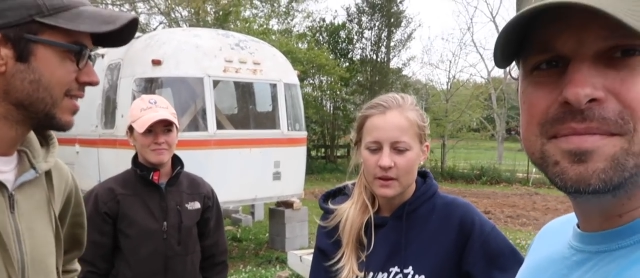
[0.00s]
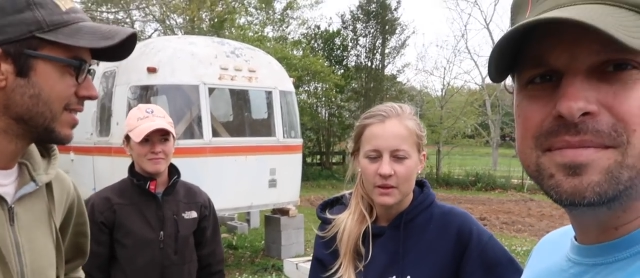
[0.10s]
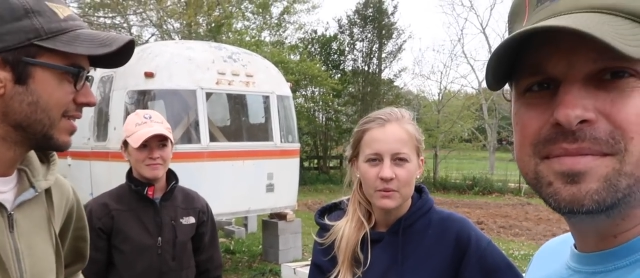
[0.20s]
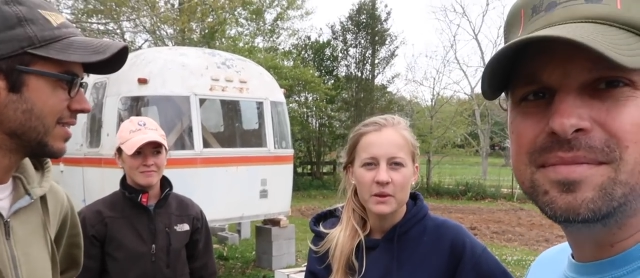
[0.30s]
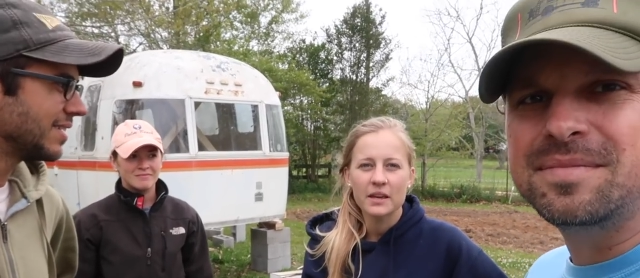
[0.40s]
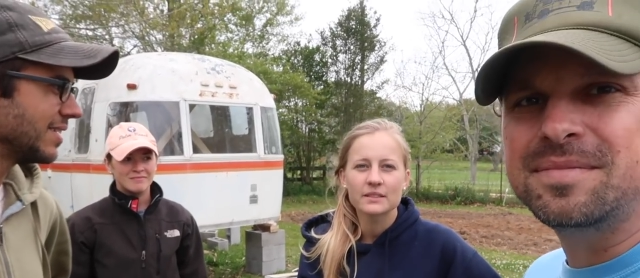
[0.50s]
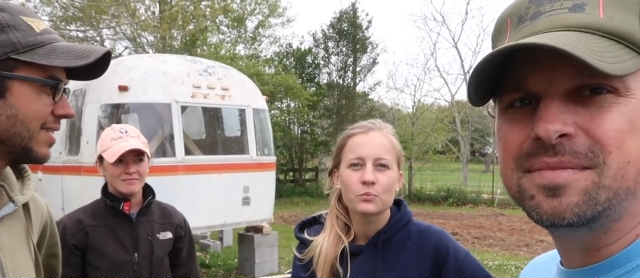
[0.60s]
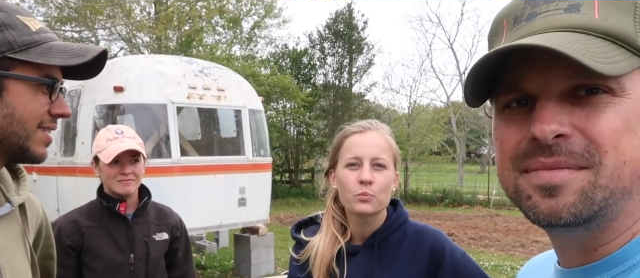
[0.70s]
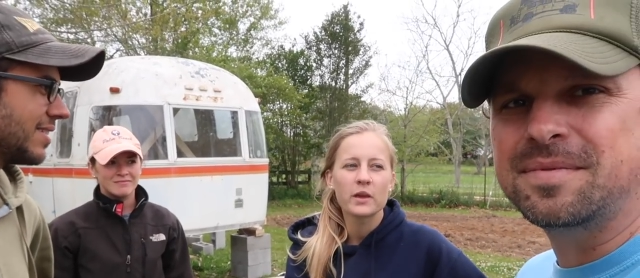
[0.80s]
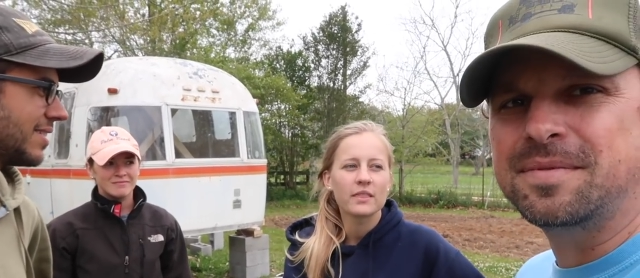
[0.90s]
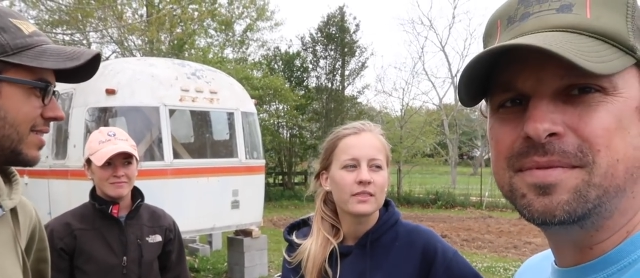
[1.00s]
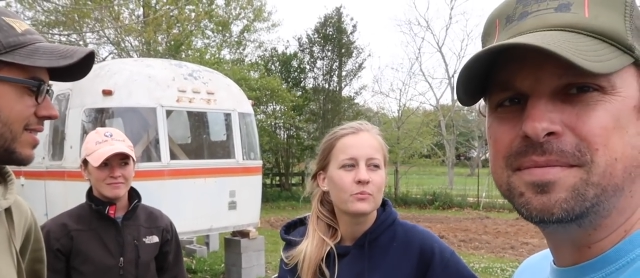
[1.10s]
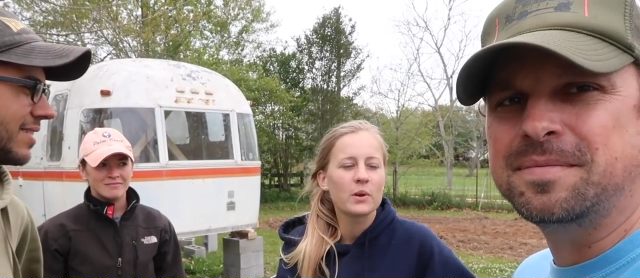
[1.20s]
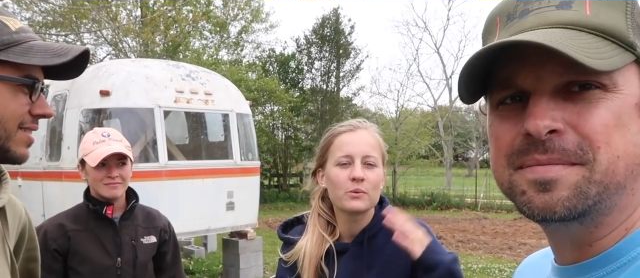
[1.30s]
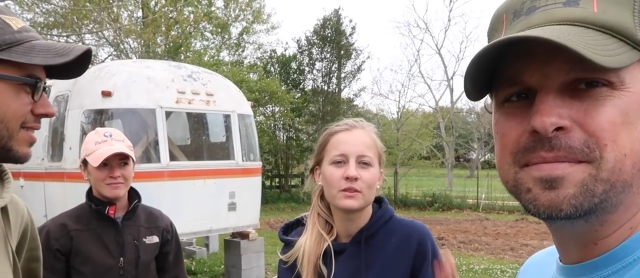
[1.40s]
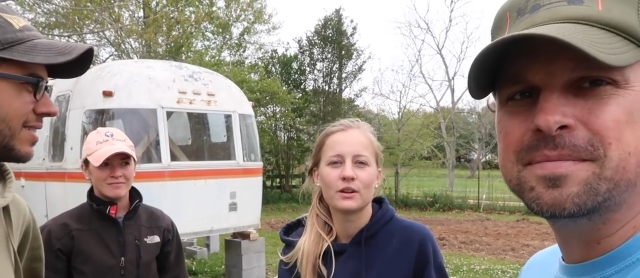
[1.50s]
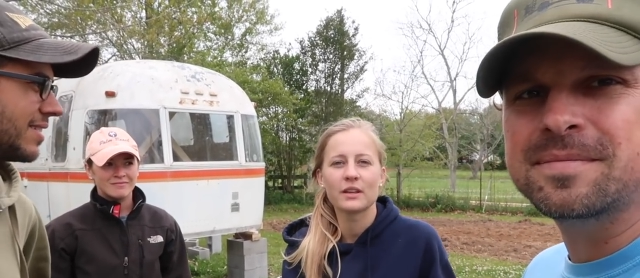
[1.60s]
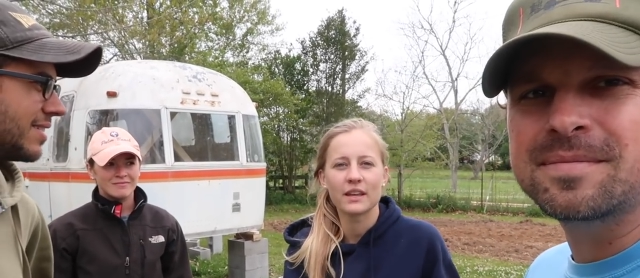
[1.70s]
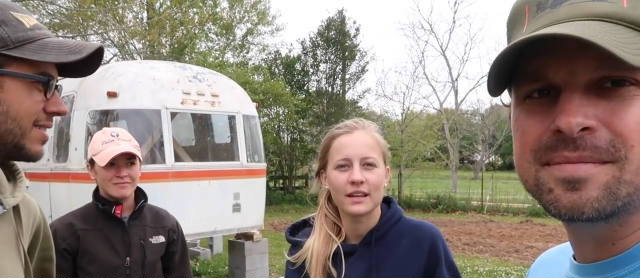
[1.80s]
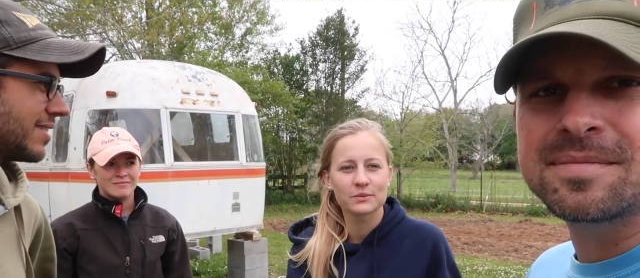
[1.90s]
Speaker 1: I mean, because we were
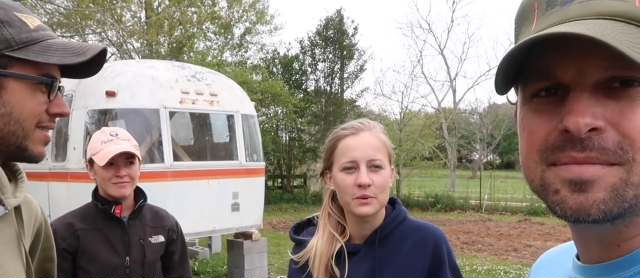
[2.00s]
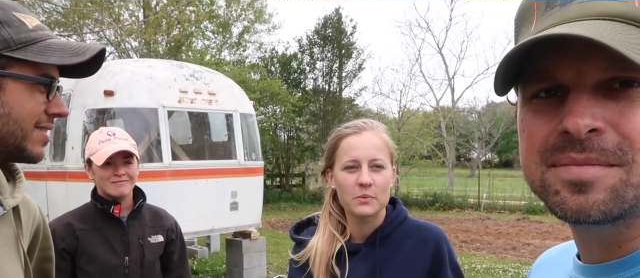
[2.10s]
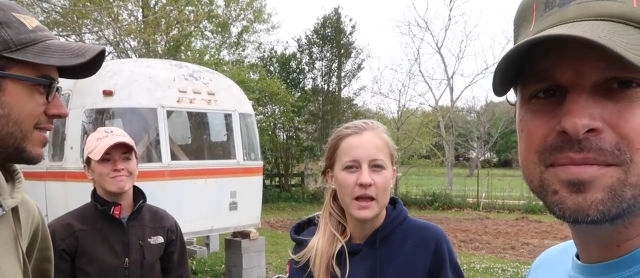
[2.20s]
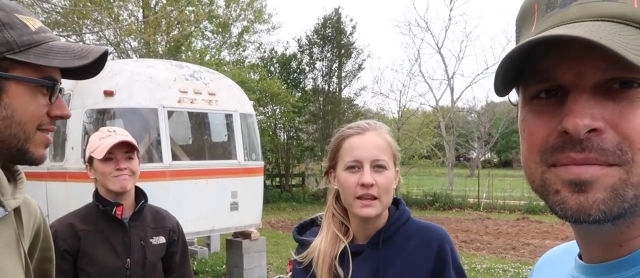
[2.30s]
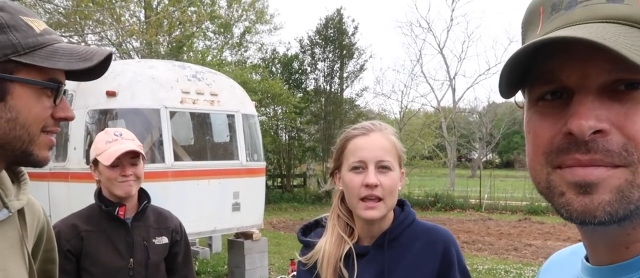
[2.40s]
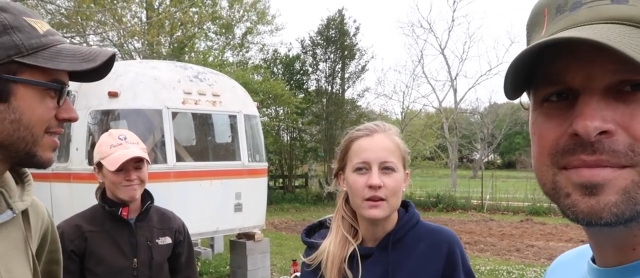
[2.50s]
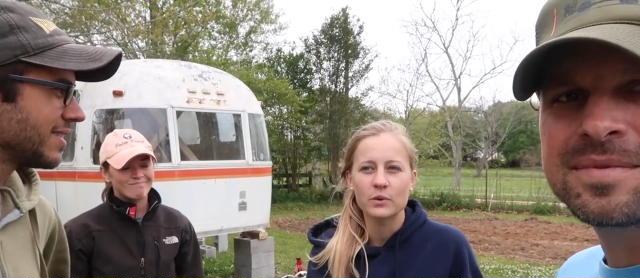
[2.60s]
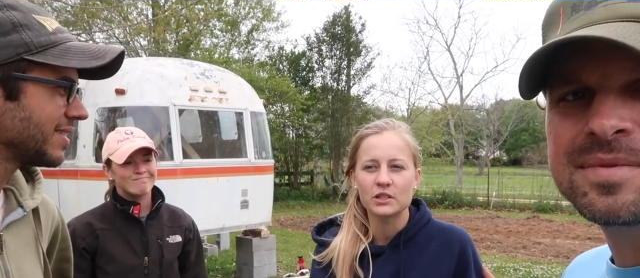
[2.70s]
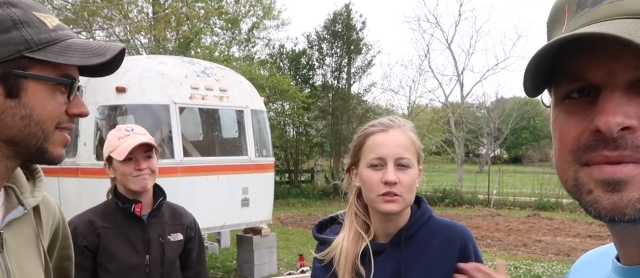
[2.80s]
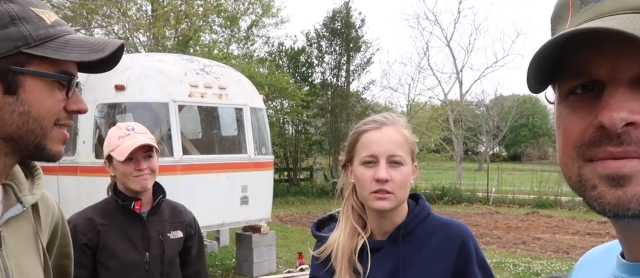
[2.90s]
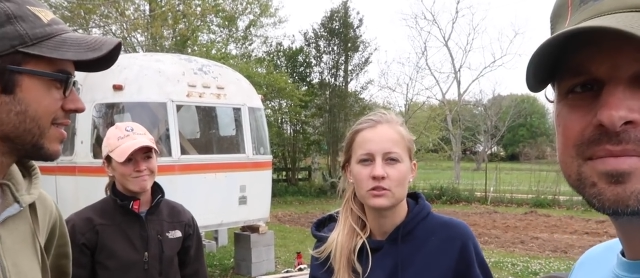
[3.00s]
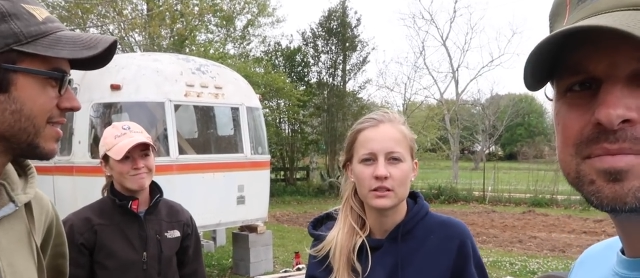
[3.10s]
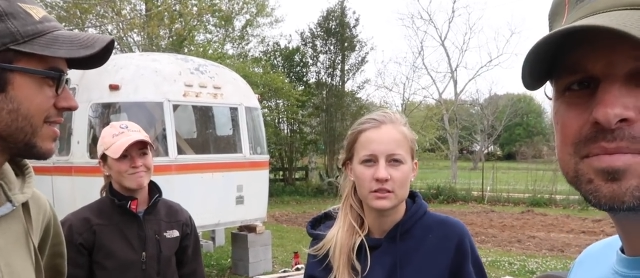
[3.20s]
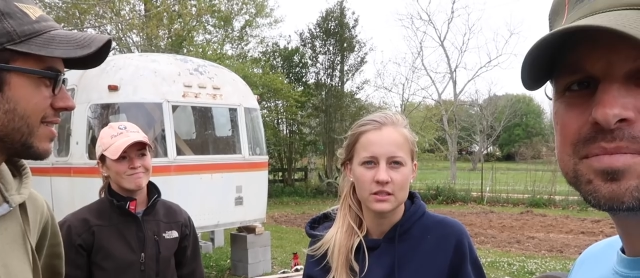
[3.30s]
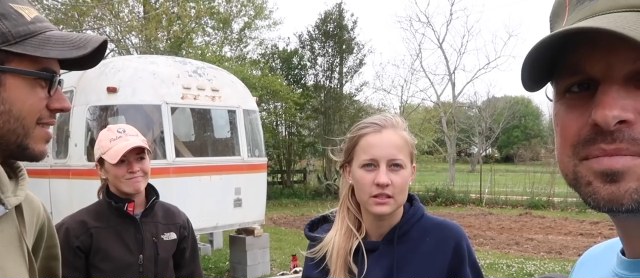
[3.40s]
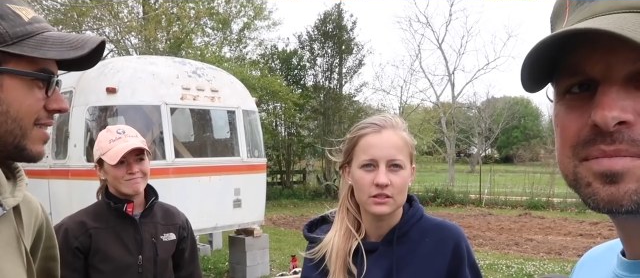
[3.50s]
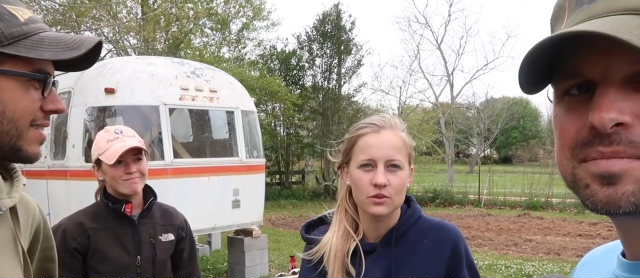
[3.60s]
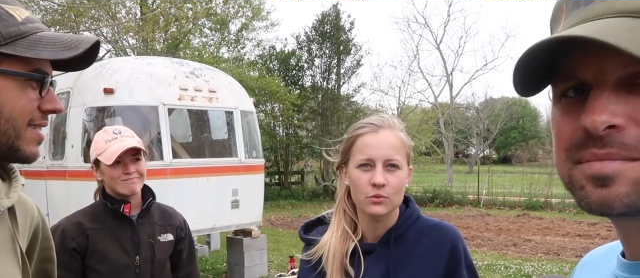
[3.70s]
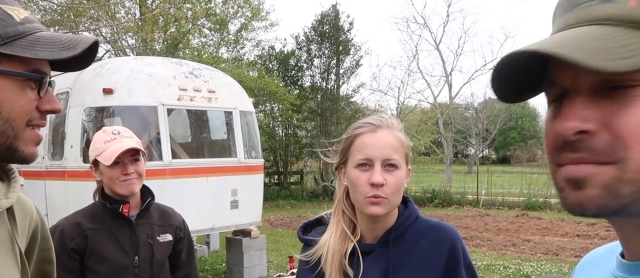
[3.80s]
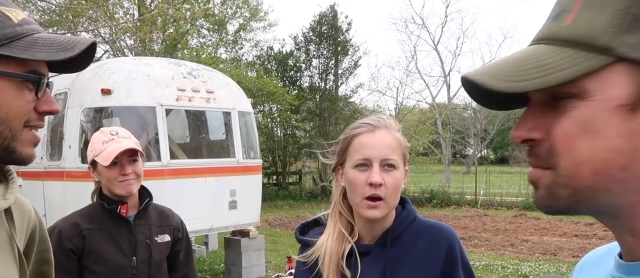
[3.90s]
learning as we went, and we just adjusted
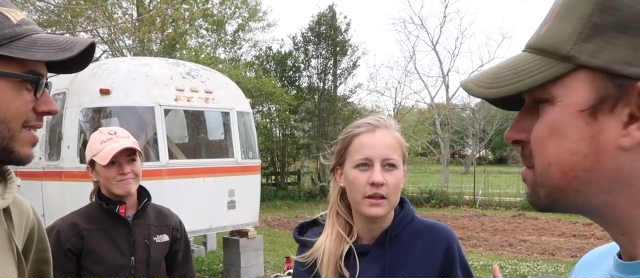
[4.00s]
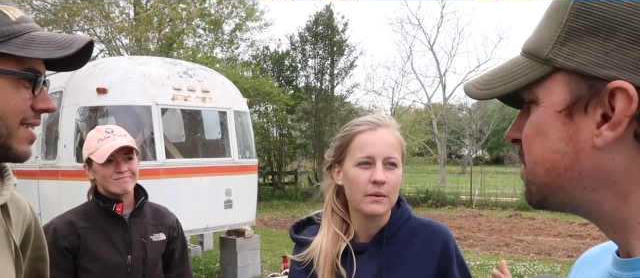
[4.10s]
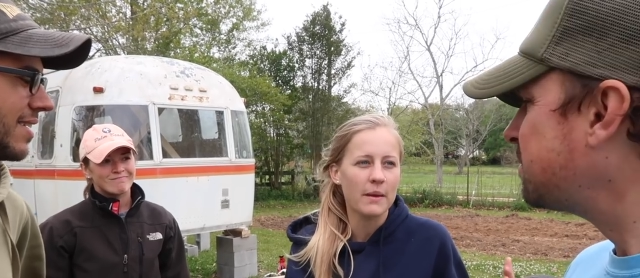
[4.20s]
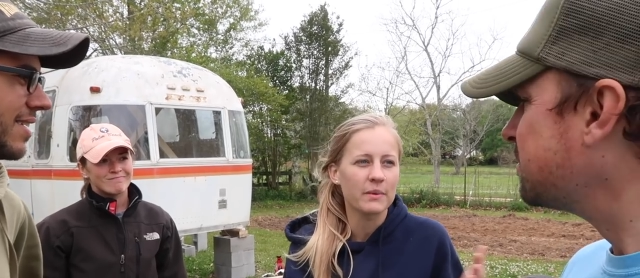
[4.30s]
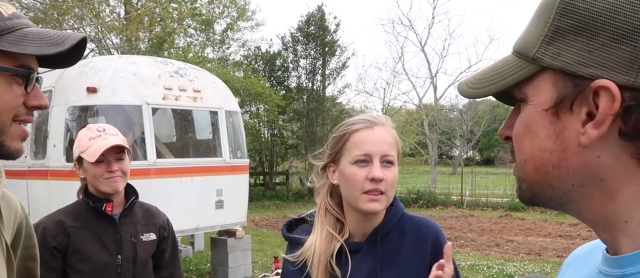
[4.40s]
to what, I